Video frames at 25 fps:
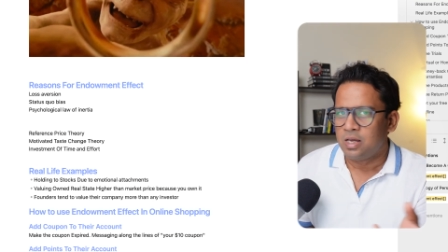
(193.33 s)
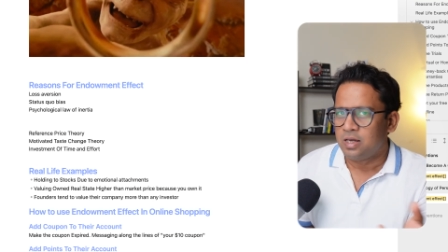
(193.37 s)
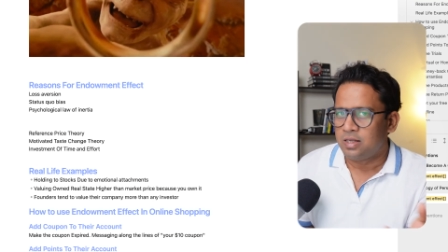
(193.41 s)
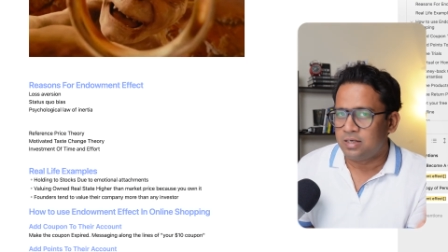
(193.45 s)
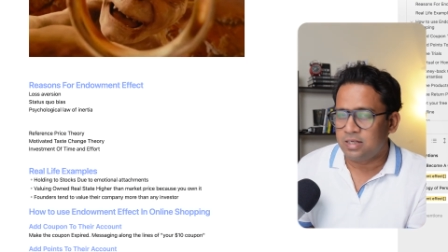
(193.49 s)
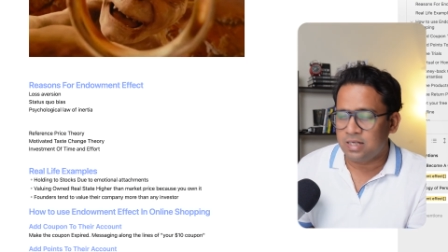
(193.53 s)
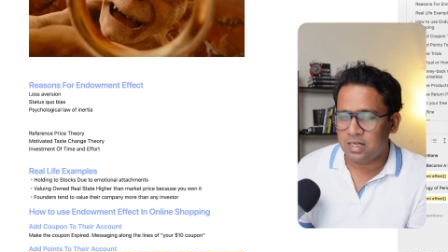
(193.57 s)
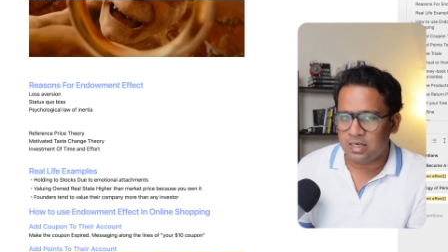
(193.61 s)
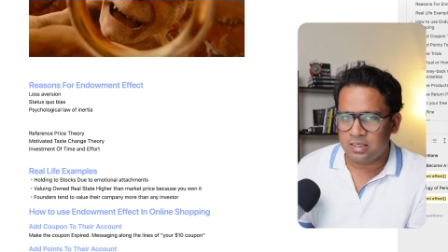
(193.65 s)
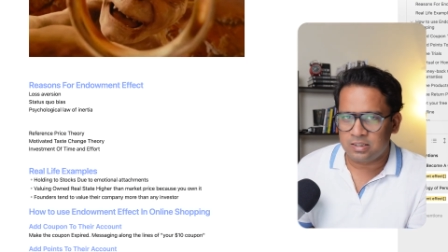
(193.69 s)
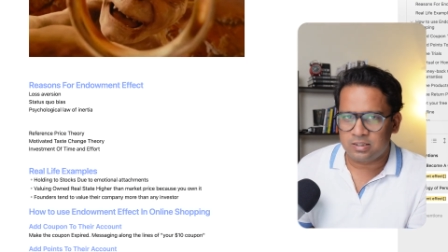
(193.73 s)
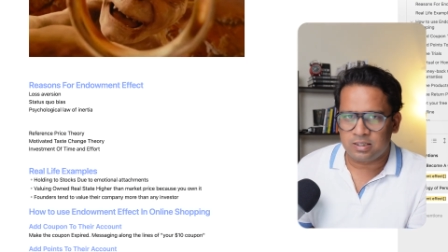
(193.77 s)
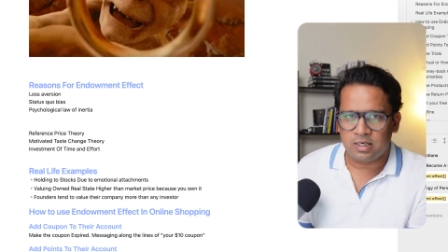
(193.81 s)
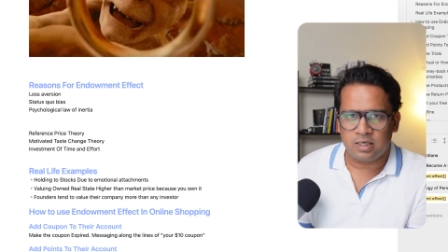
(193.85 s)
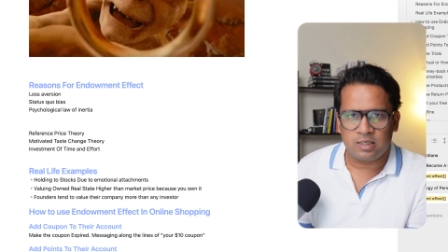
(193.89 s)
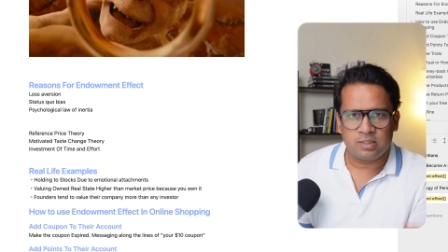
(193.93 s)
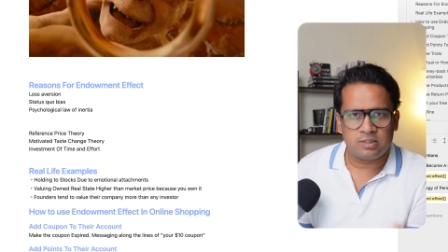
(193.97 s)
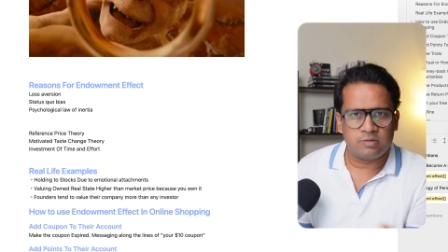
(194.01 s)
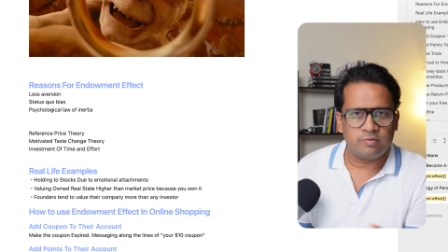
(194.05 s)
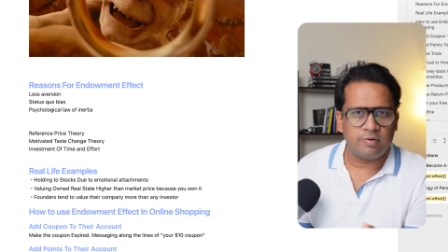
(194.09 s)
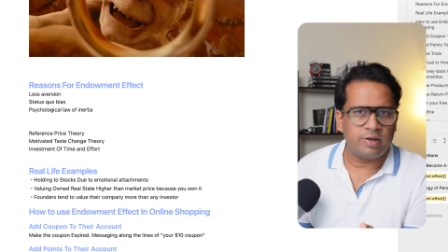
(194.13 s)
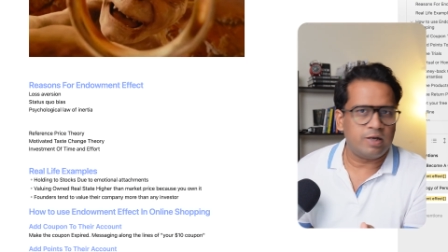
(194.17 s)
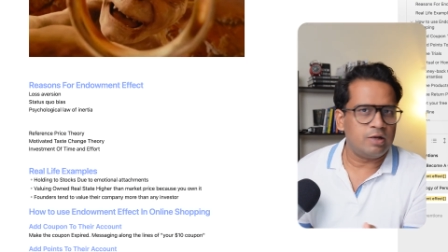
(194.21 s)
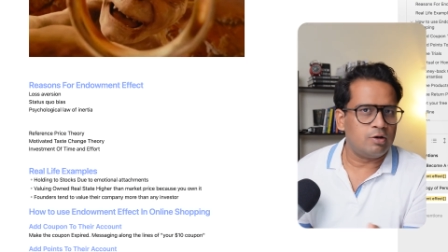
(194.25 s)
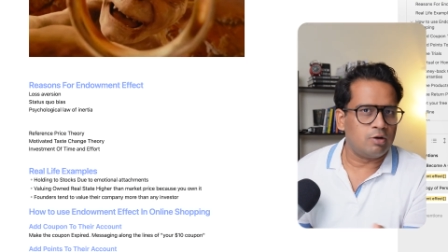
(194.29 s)
Real estate is
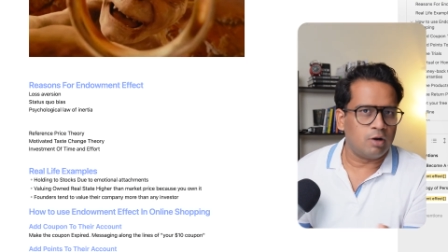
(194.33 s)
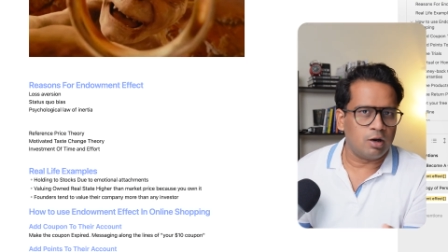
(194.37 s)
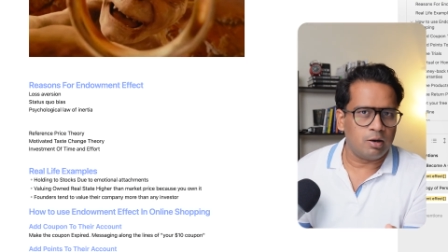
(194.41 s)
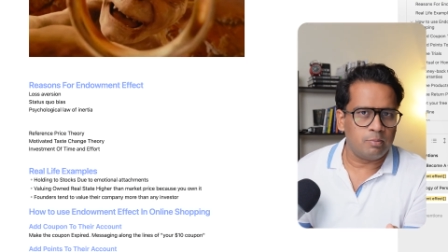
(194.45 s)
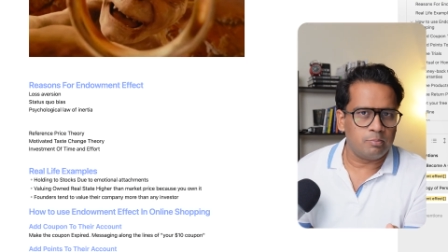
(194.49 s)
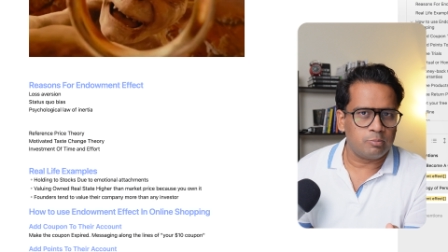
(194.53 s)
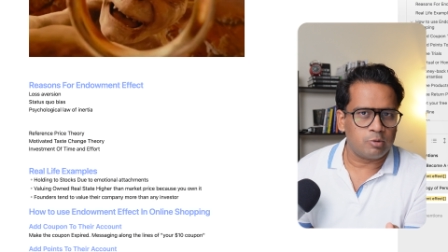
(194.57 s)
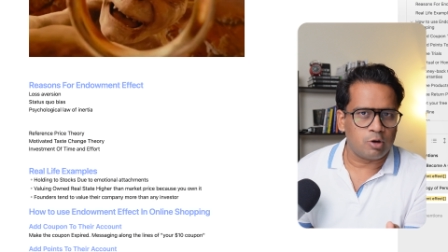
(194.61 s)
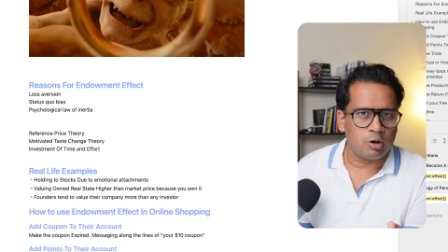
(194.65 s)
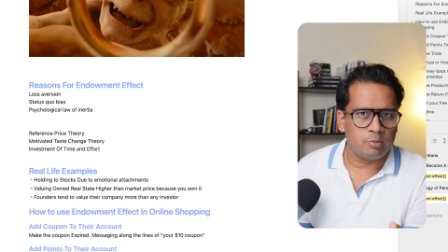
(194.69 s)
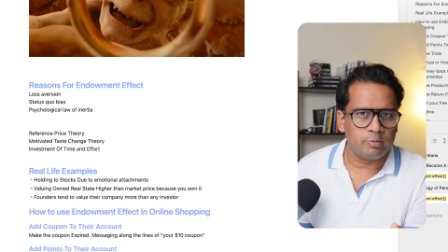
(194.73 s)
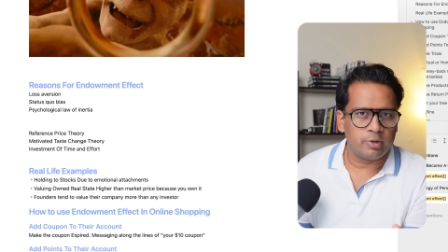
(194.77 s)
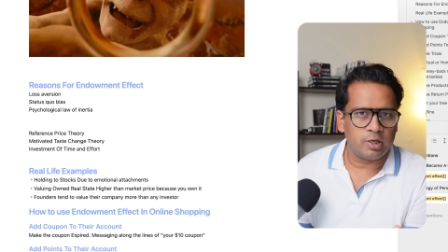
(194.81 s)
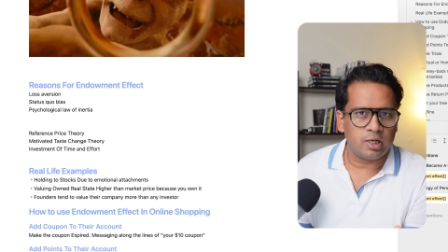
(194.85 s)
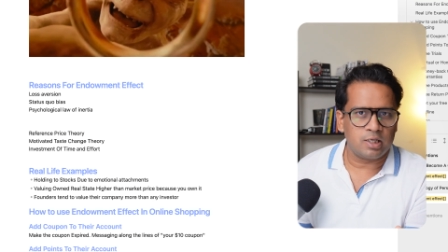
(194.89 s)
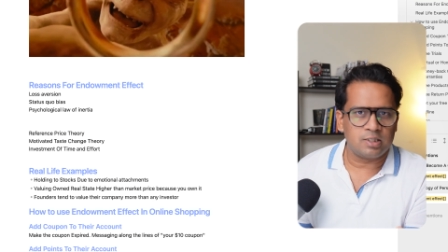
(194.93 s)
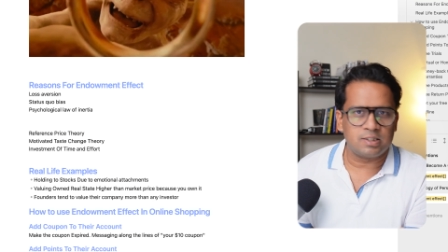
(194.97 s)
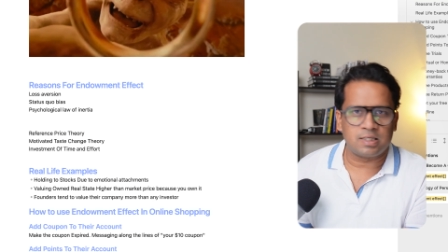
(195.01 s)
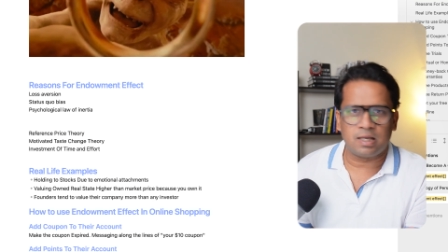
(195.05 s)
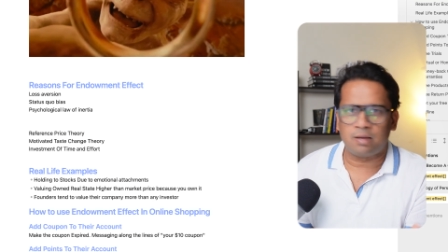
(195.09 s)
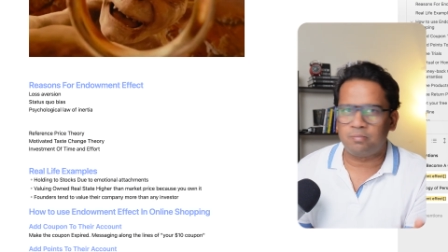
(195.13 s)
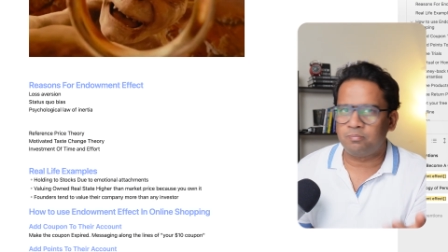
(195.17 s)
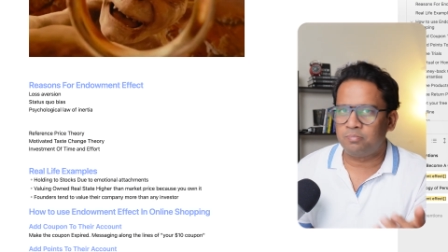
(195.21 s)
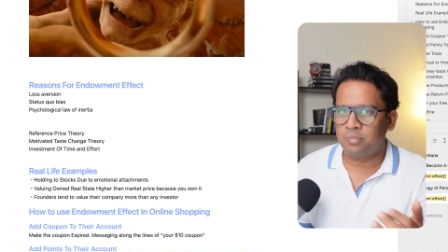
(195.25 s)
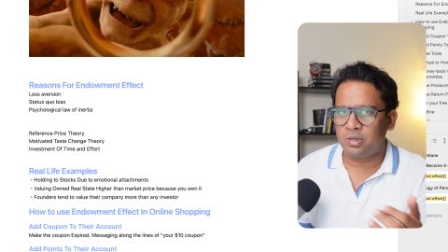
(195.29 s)
a very common
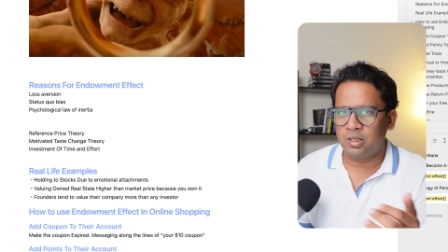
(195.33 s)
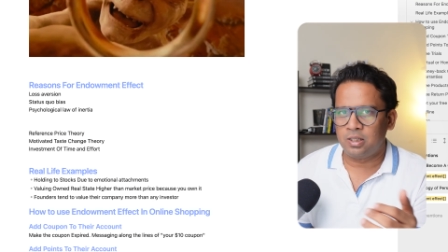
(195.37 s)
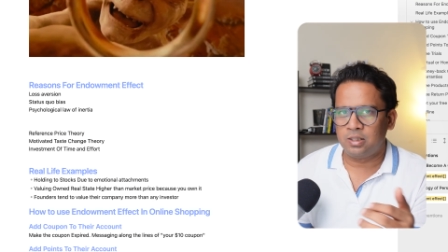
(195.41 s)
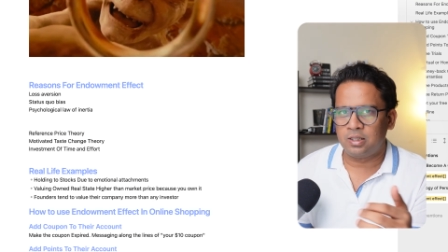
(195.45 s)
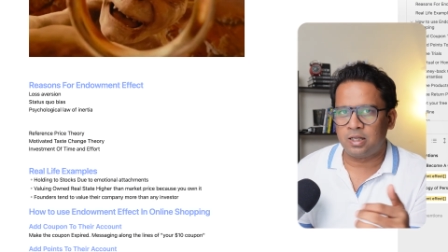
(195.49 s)
example,